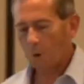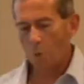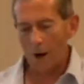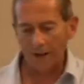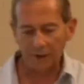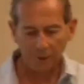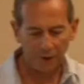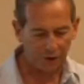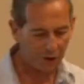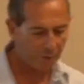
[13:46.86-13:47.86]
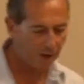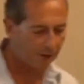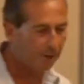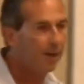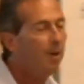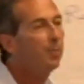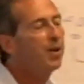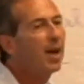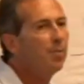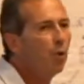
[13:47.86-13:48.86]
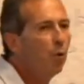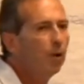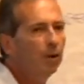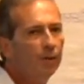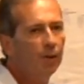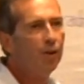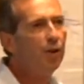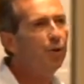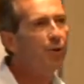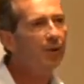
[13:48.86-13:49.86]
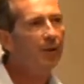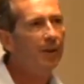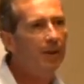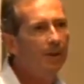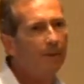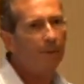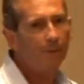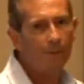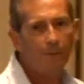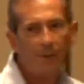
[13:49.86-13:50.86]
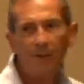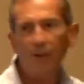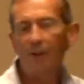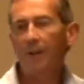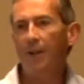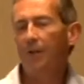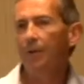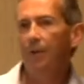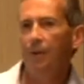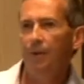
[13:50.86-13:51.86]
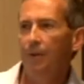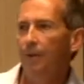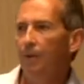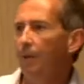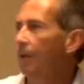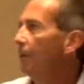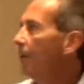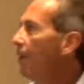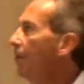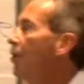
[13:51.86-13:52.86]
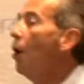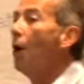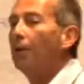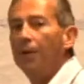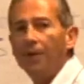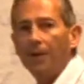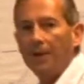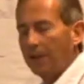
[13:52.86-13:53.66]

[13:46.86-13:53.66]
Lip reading: ways in which you might be able to use these ideas. Though none